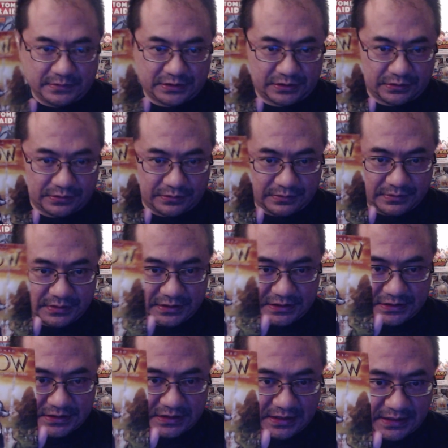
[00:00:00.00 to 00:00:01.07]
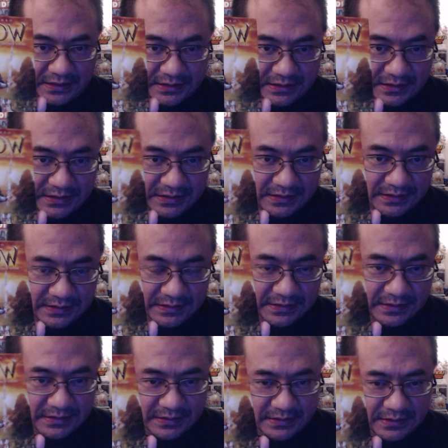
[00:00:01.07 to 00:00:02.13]
So this is like
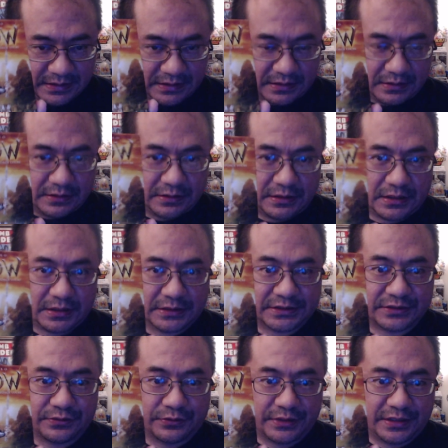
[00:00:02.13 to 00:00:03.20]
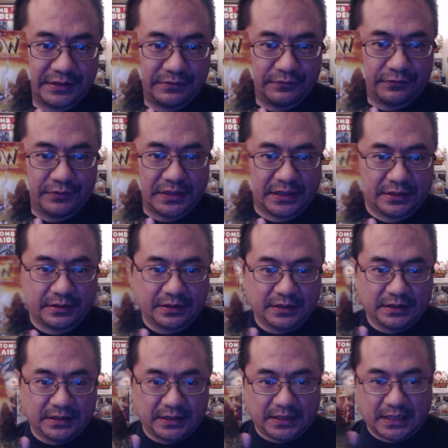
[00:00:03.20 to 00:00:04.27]
an underdog story where
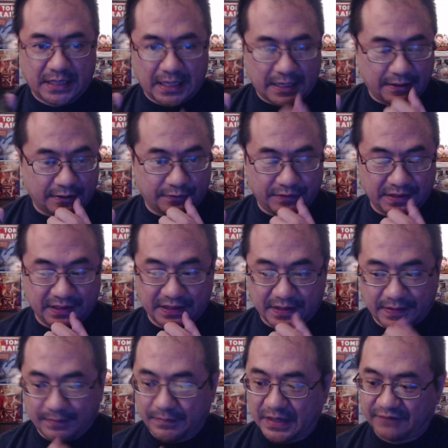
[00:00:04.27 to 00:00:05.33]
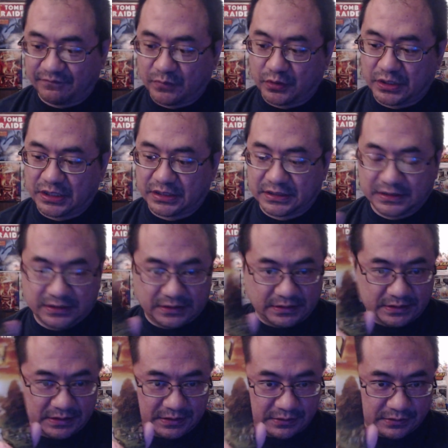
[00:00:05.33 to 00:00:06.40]
Queen Bavmorda,
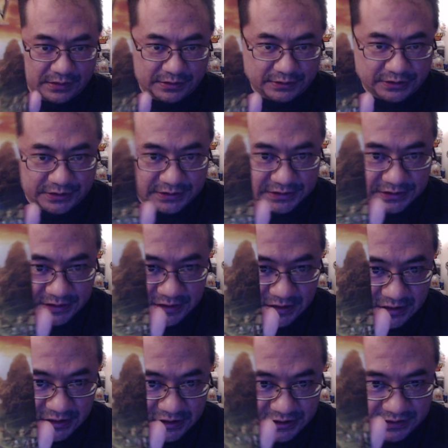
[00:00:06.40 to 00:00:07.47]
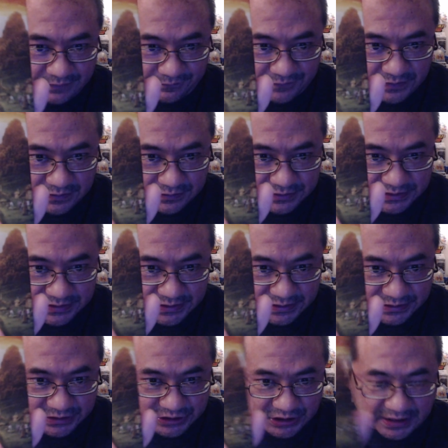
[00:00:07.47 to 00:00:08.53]
here she is, she fears
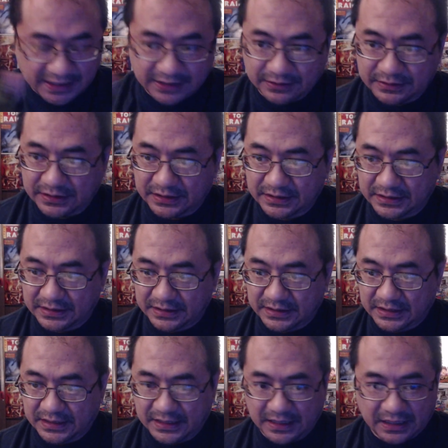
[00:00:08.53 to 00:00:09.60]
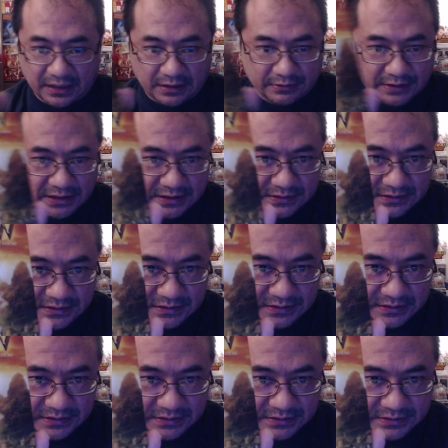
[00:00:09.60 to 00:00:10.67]
this child, Elara,
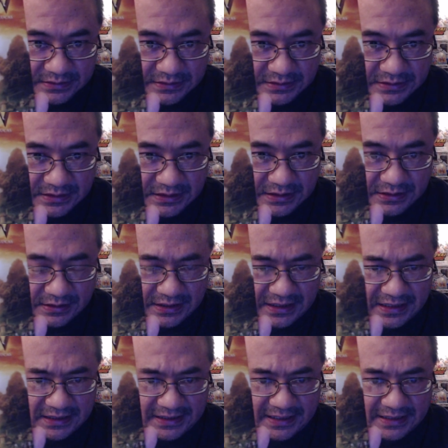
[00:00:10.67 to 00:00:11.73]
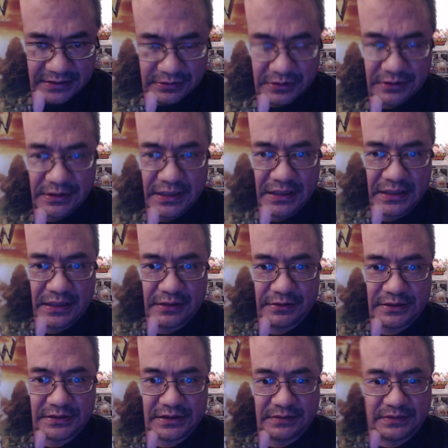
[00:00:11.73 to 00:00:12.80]
or Eliandra, or
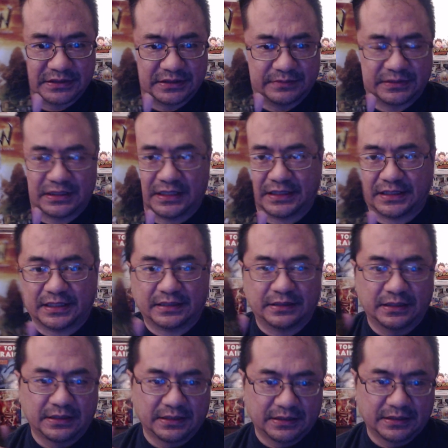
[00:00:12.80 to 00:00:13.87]
Elara, something like that,